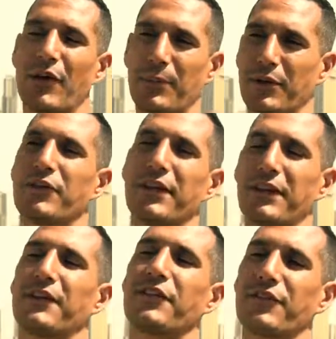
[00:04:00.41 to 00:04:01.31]
development, you need
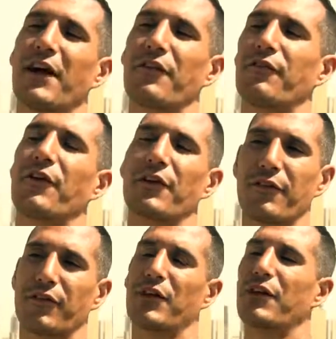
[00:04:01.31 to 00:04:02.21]
to niche down
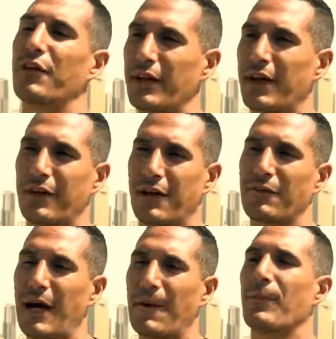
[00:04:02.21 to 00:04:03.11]
further if you're going to go down that
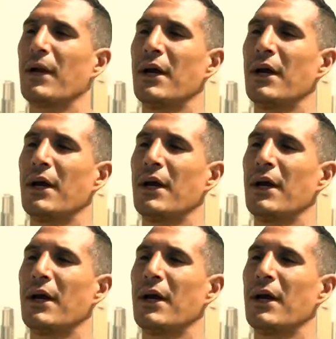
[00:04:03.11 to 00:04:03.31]
route.